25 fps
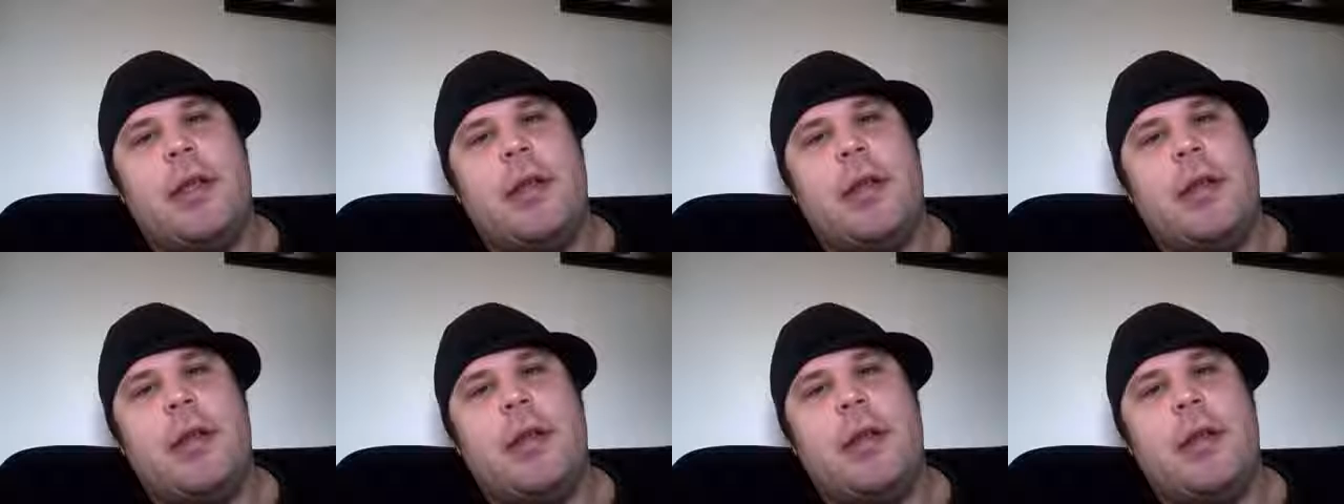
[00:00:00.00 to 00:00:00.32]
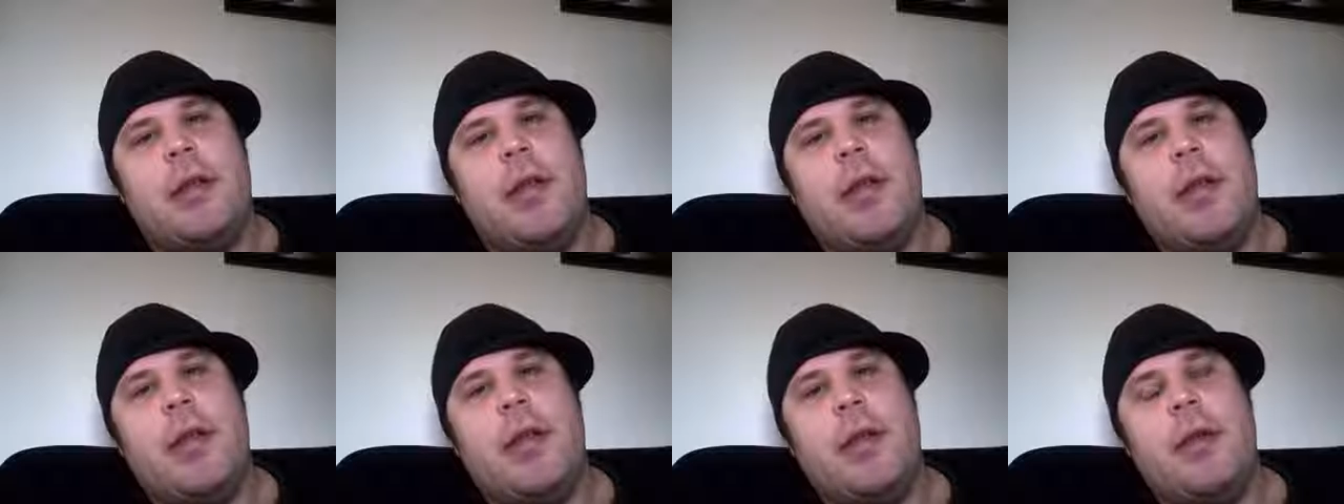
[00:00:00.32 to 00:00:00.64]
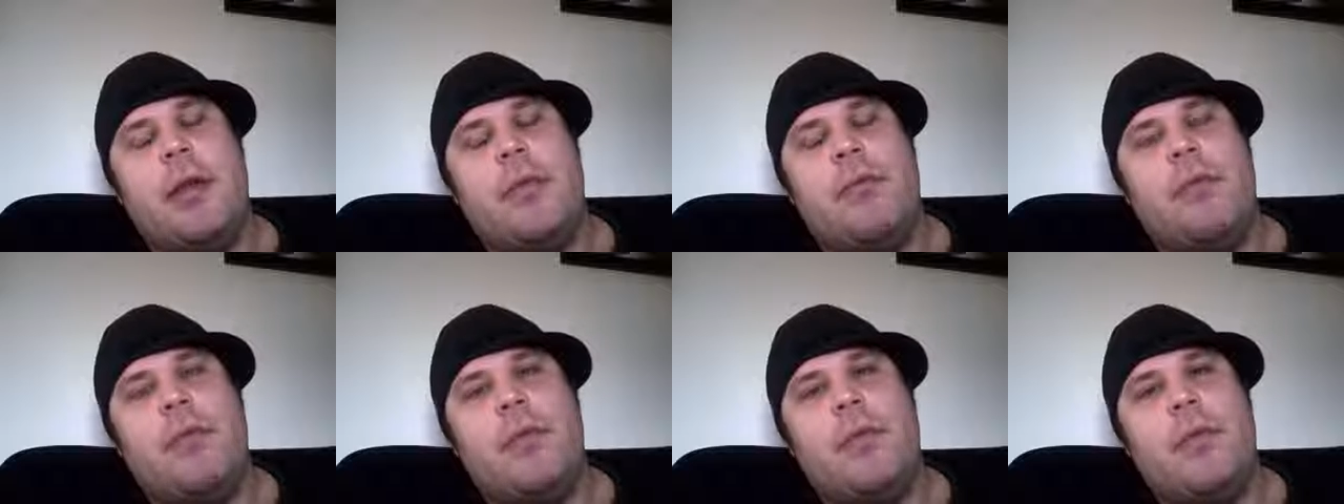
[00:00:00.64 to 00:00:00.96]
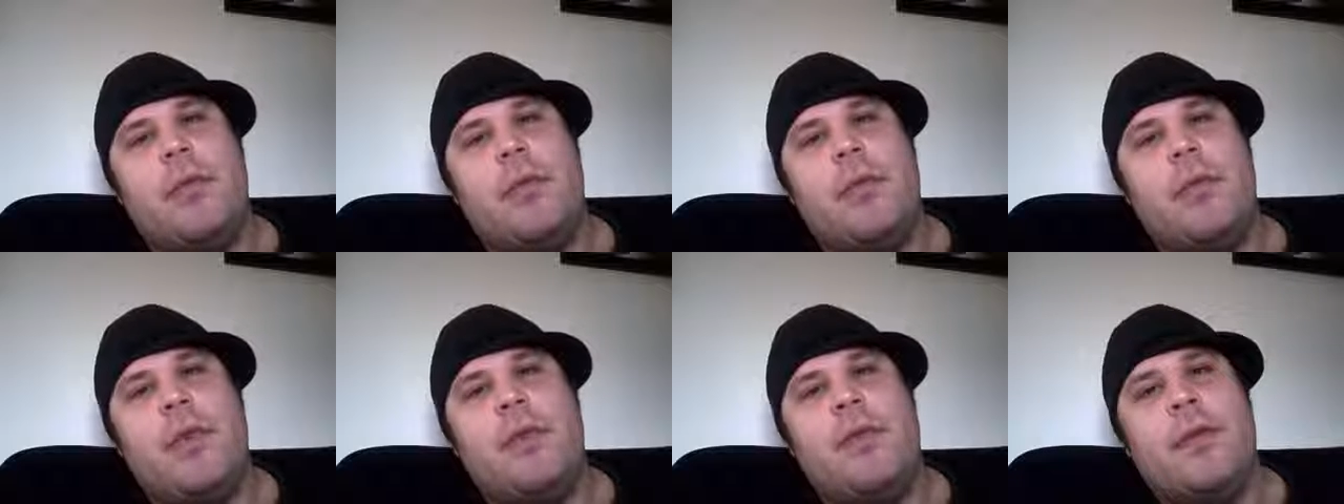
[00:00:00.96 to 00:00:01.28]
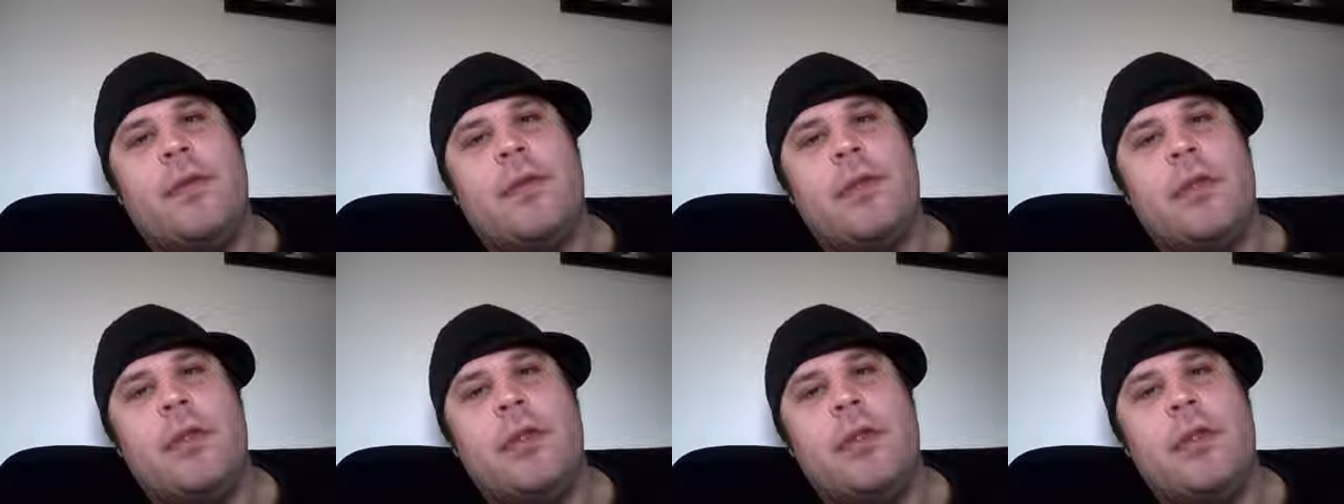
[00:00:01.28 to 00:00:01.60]
and if
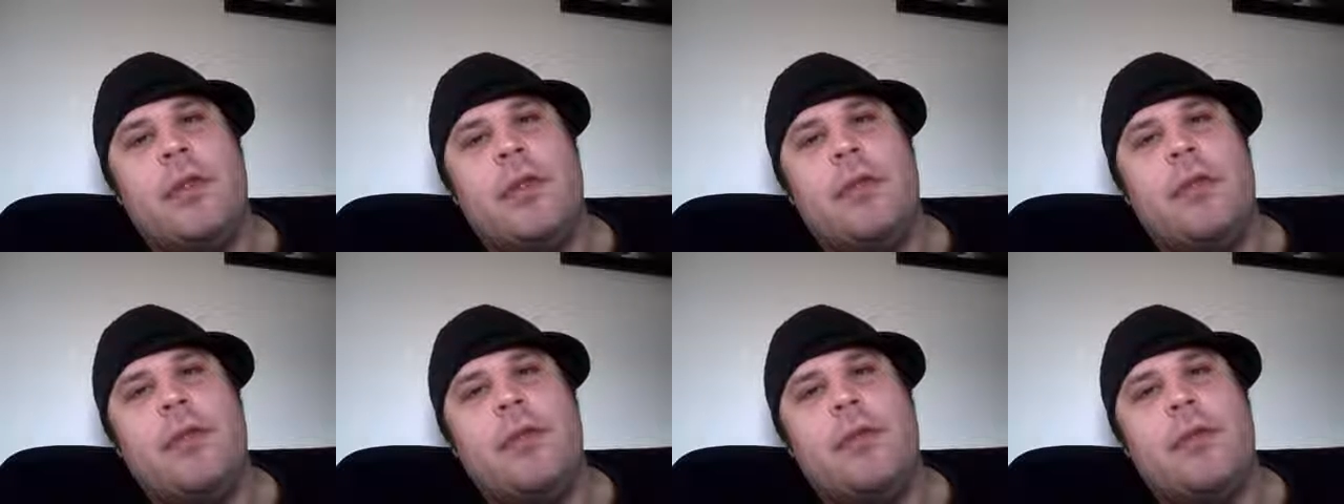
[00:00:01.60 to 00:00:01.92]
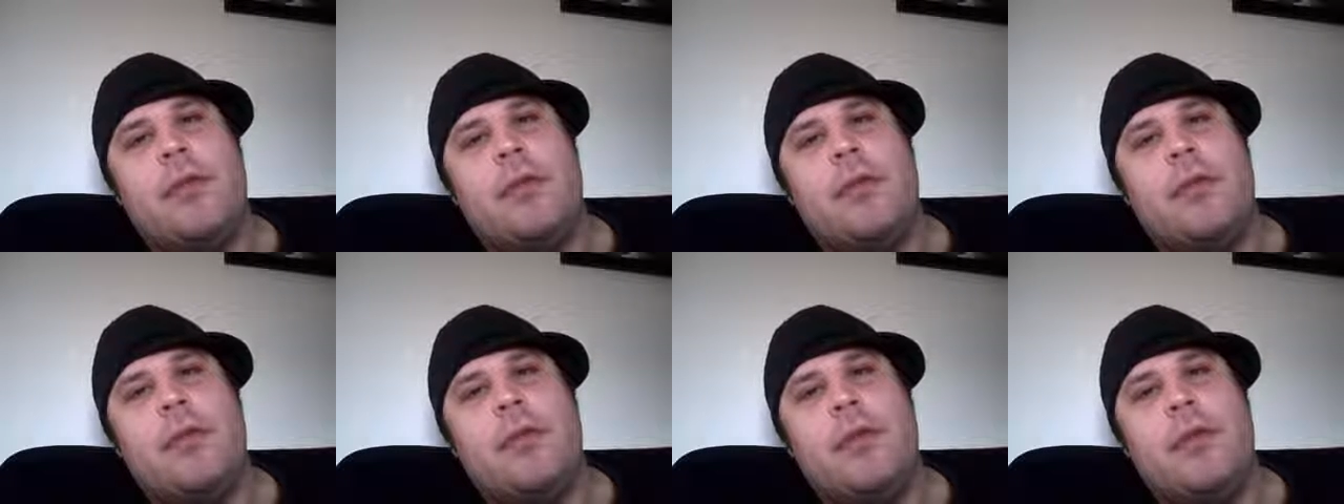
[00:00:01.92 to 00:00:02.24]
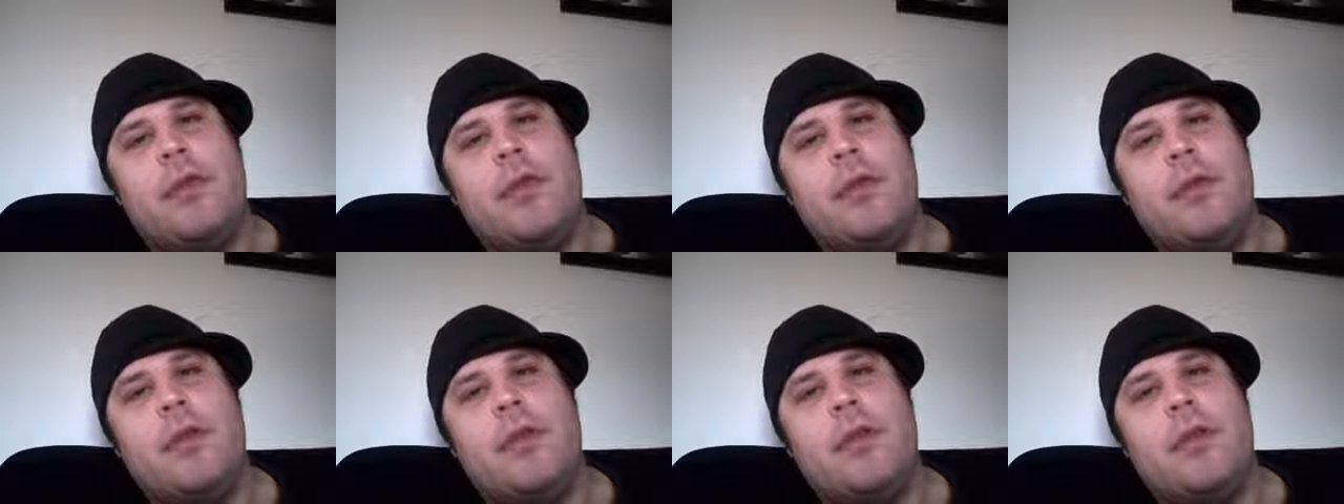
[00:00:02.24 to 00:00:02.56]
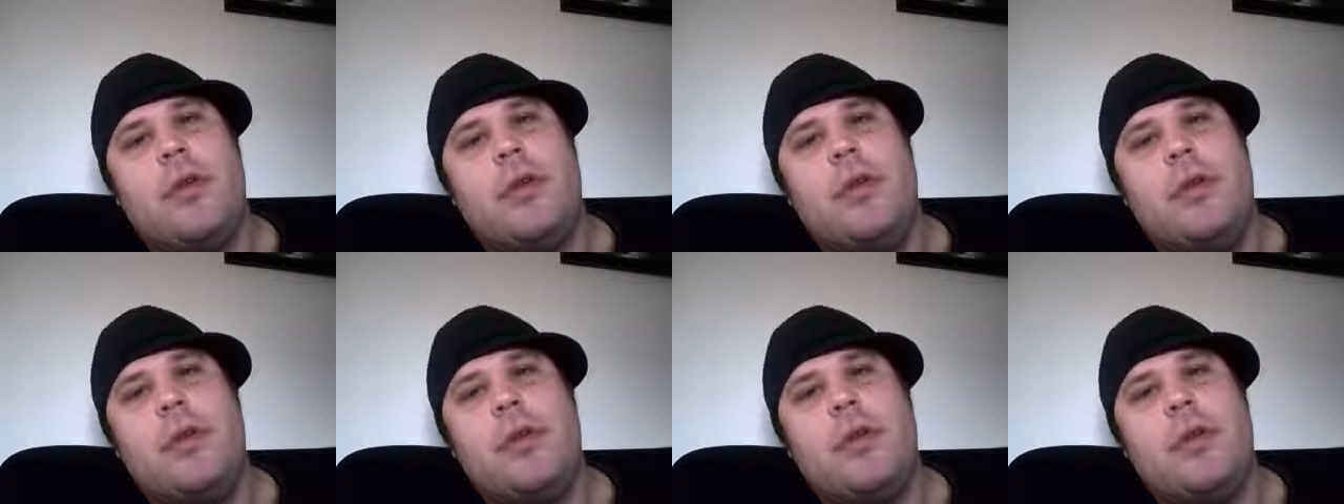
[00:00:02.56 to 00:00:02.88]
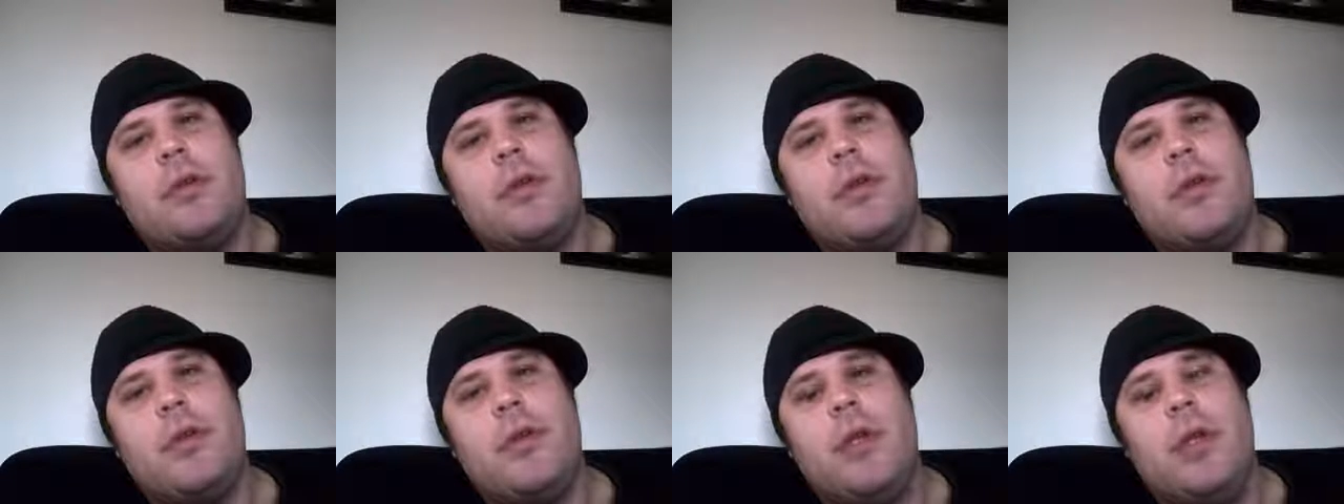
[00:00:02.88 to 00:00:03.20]
I was going to do
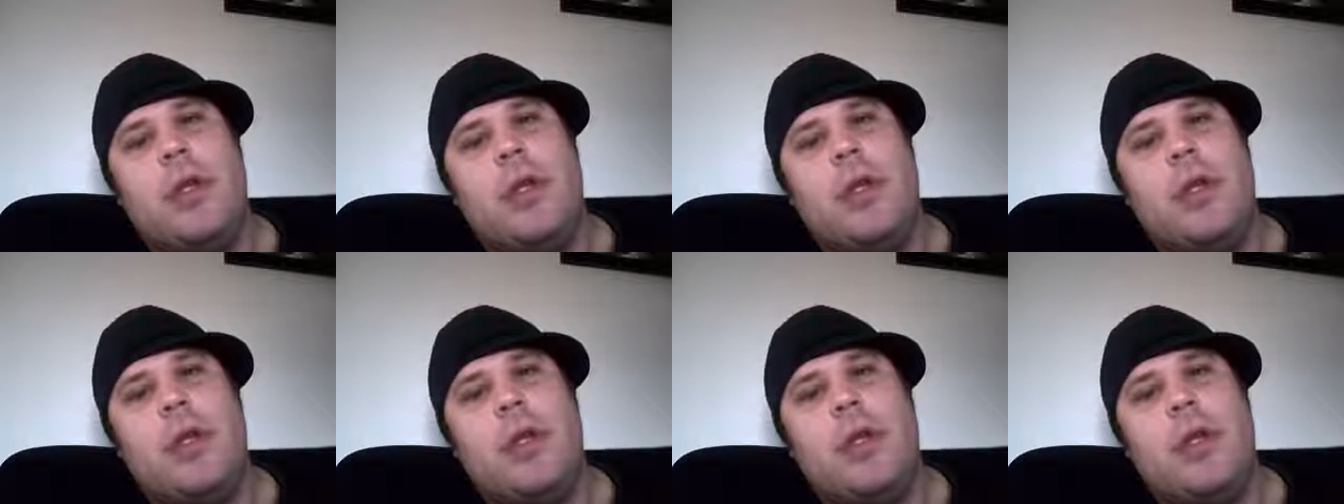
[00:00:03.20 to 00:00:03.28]
scores,